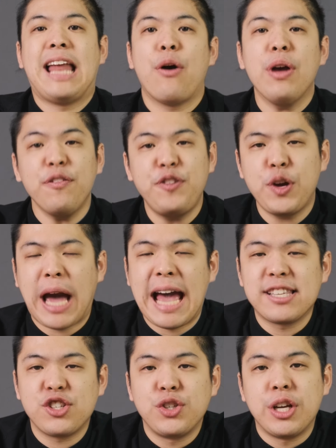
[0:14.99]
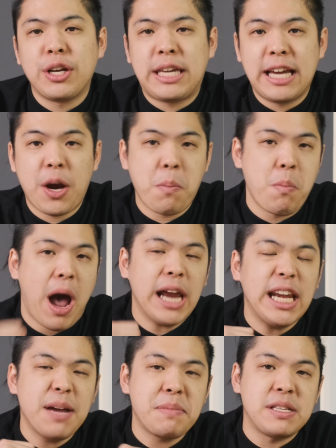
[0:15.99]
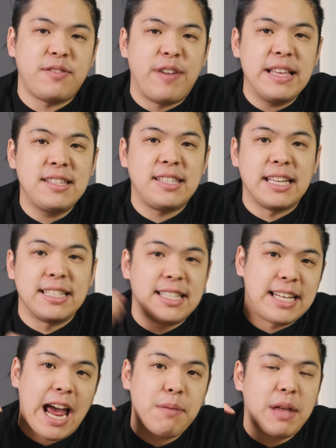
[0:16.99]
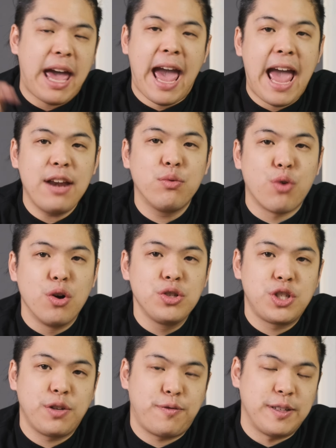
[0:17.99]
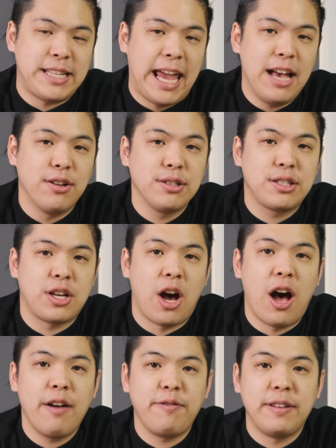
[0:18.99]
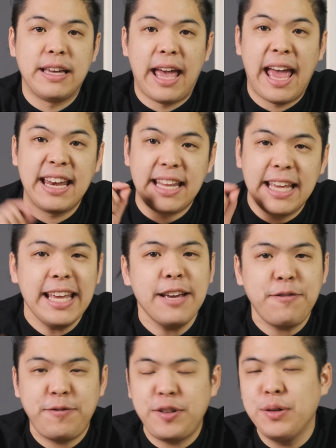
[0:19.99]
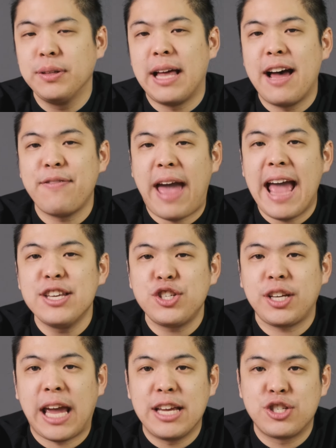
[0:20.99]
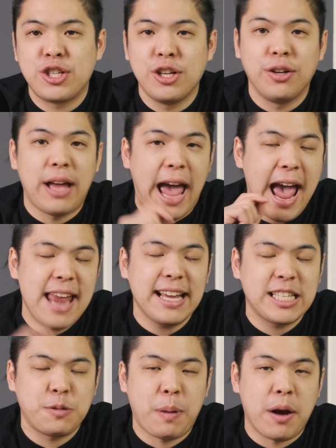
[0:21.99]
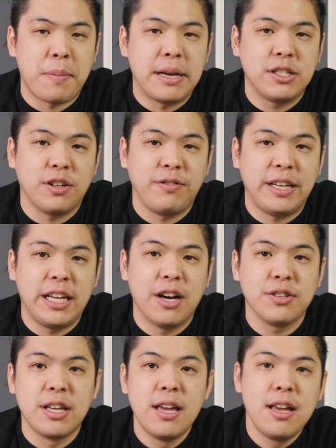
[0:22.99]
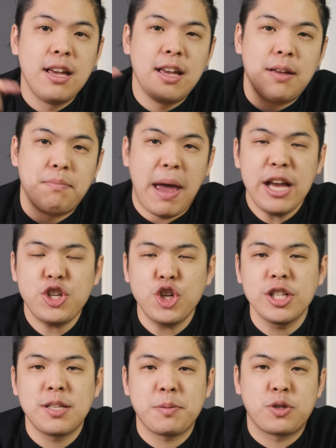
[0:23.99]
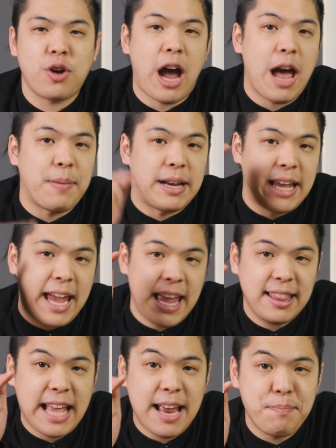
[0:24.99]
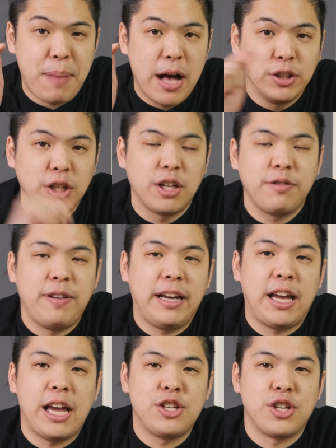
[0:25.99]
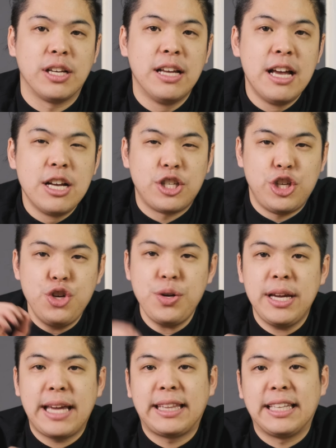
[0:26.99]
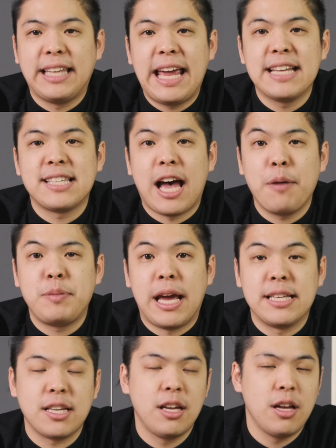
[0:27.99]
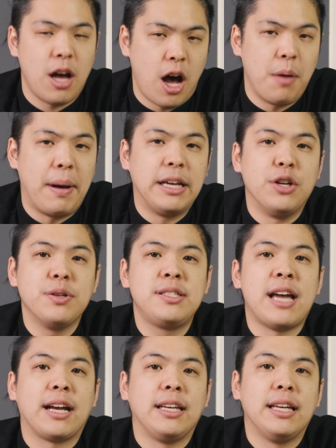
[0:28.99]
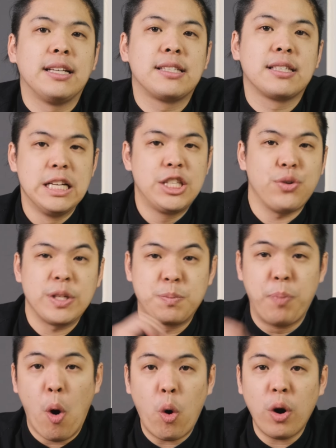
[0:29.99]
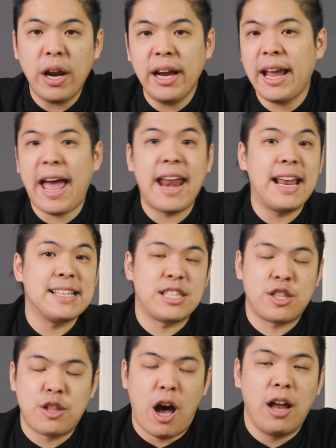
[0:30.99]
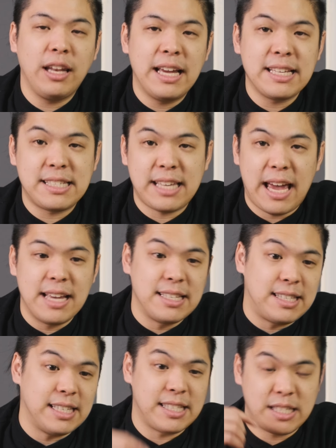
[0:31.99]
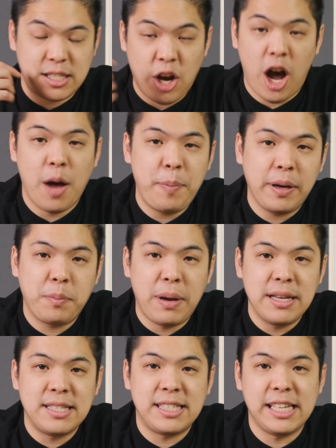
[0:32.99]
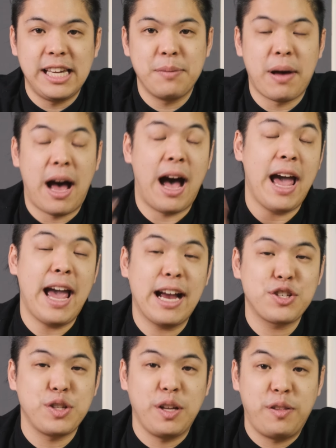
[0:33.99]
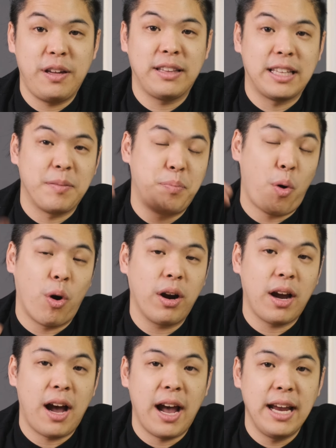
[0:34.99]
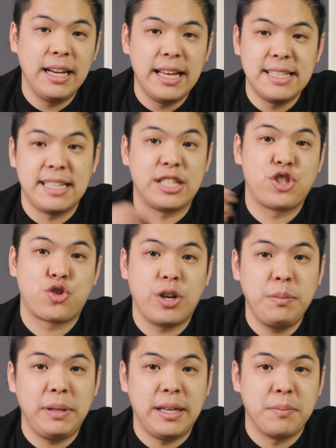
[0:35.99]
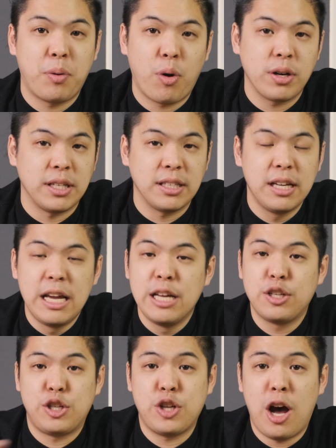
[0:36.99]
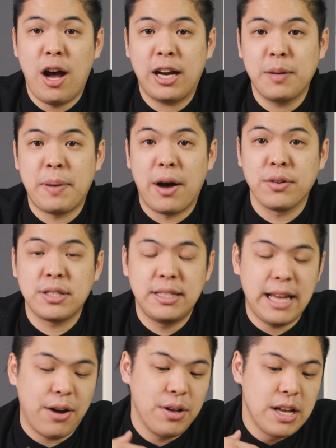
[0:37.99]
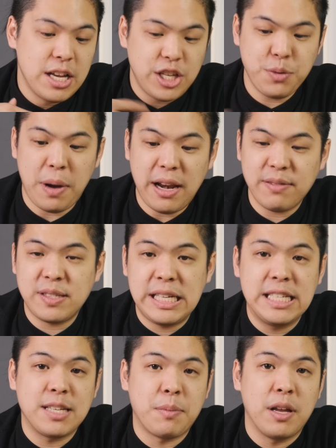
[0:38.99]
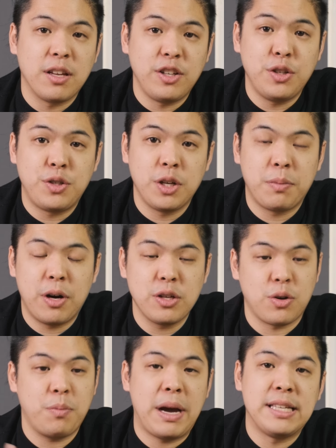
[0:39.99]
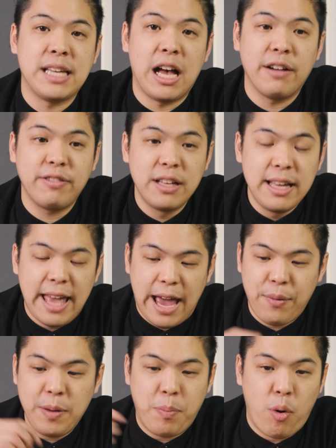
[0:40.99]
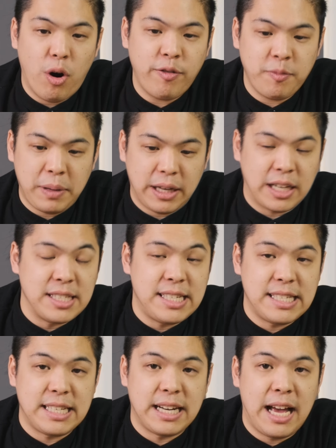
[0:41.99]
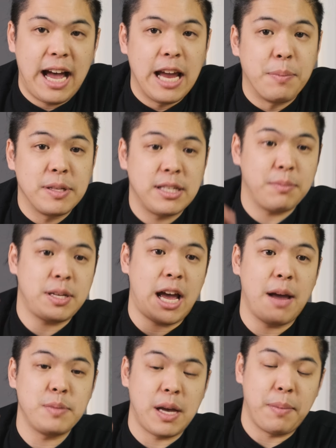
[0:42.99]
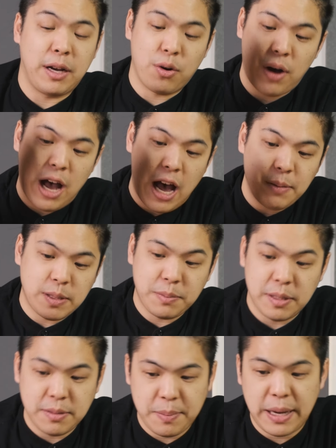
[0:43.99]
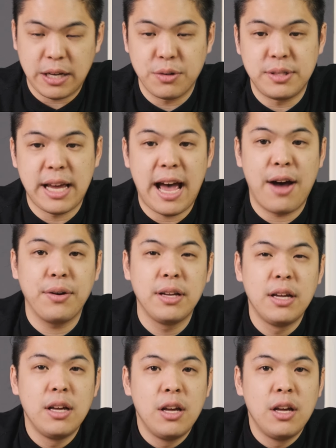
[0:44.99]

Now, if you guys are new here, my name is Vincent and I'm the head roaster for Tales Coffee. And if you love educational and experimental videos, make sure to subscribe and hit that bell notification so you can get the latest updates on my newest techniques. So as boring and as thoughtless as this topic may seem, I actually think that the pouring height is extremely important to talk about. Now, you might have seen some other YouTubers or myself, and we pour from a consistent height, but sometimes I might go up, sometimes I might go down.